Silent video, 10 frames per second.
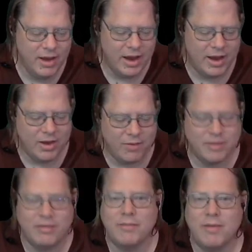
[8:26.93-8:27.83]
And now I'm going
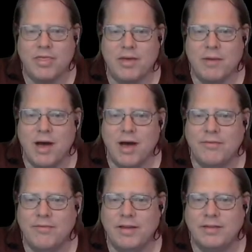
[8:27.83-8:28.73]
to take my thumb off
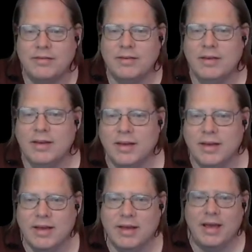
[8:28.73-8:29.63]
of it,
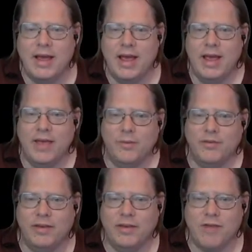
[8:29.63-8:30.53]
and we
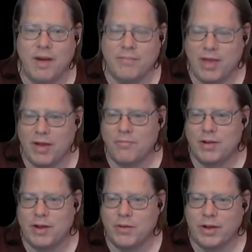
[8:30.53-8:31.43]
see it drop down
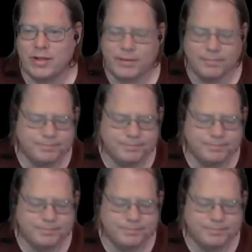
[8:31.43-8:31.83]
pretty quickly.